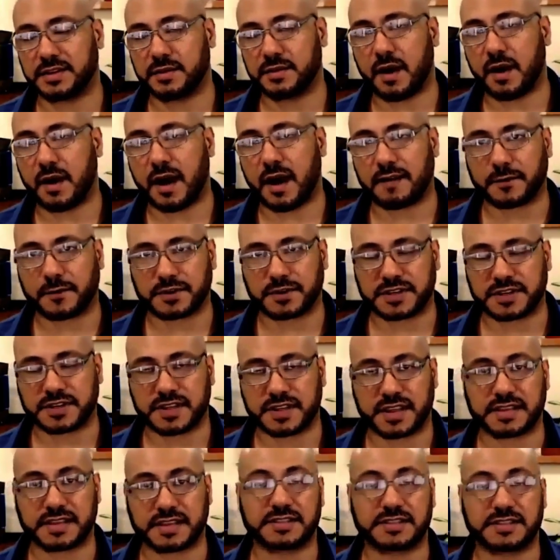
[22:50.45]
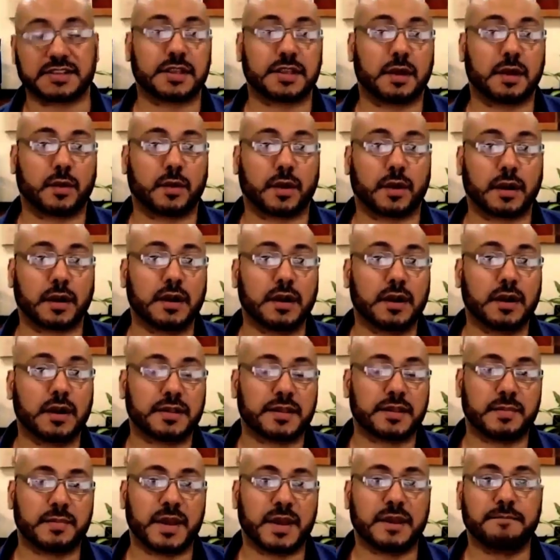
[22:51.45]
to offers and things is lower
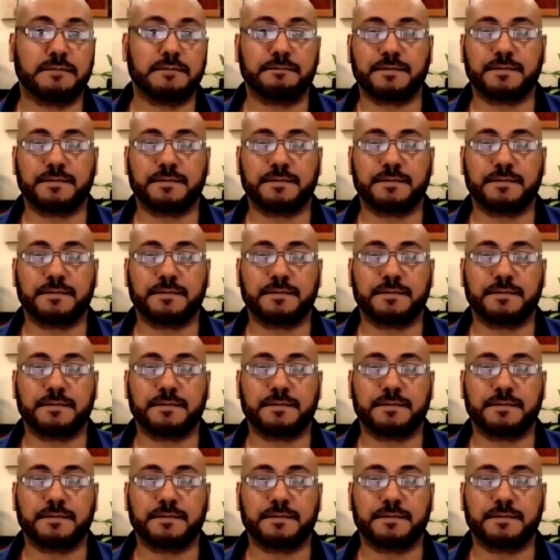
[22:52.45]
than men.